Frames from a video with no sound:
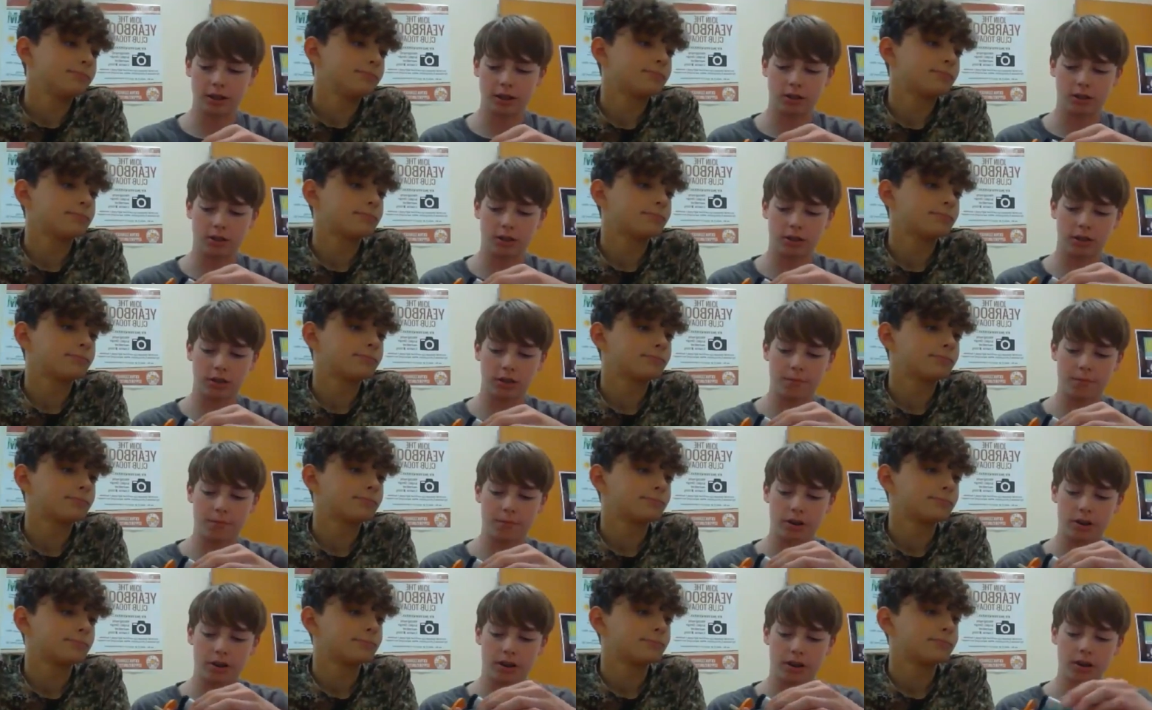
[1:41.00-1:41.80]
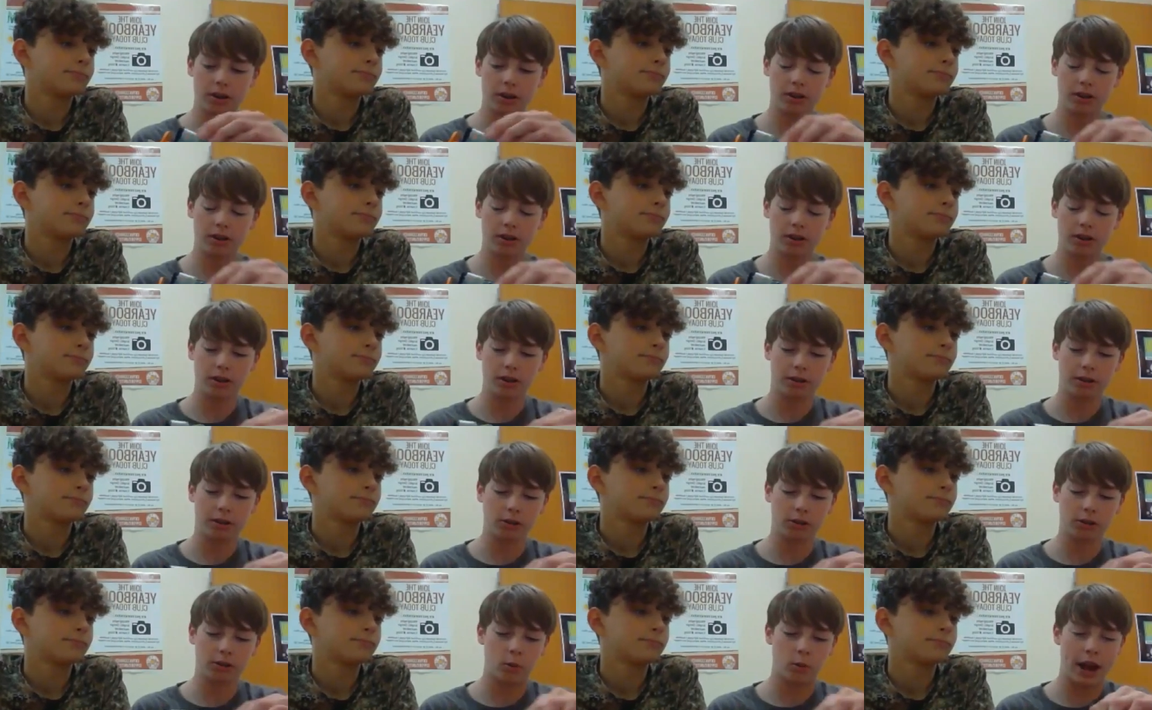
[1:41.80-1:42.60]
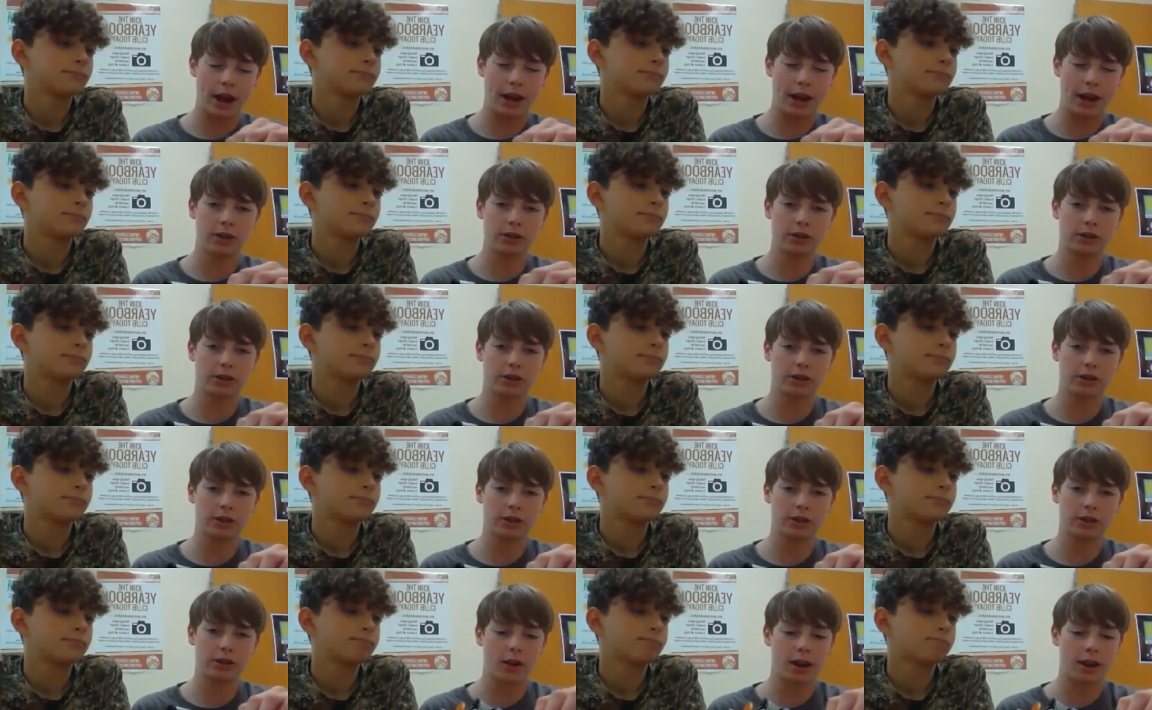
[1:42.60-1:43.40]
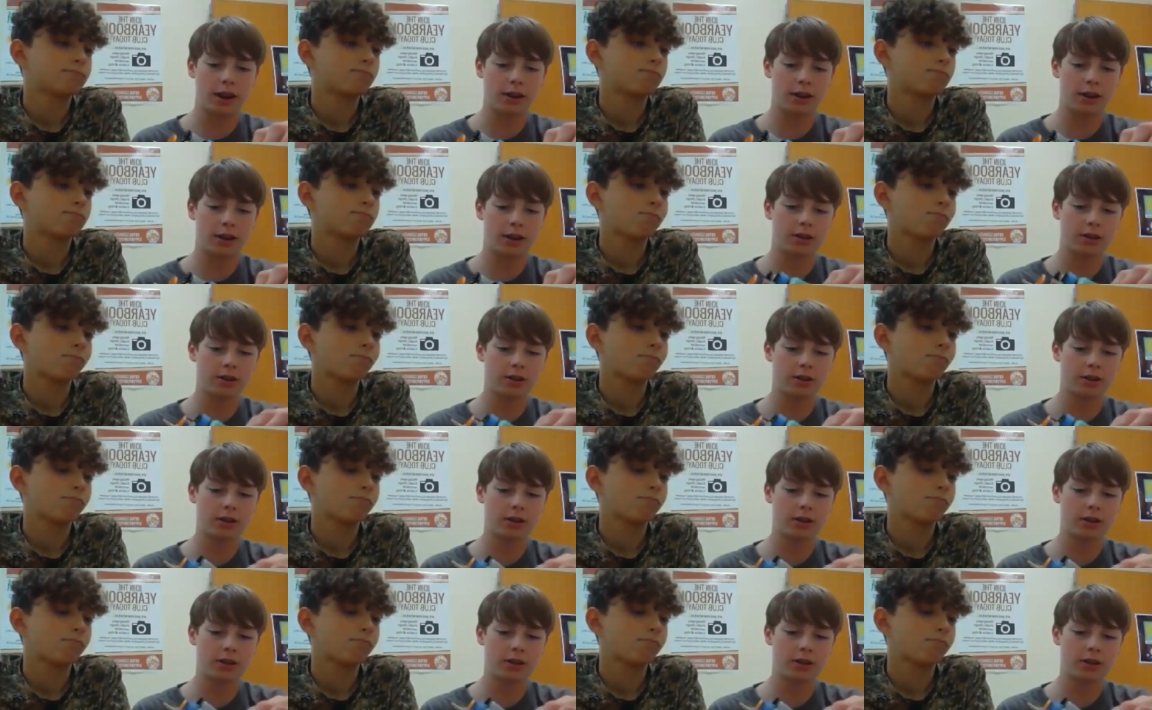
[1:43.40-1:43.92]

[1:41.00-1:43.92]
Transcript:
Speaker 1: to the motor, through wires, copper wires,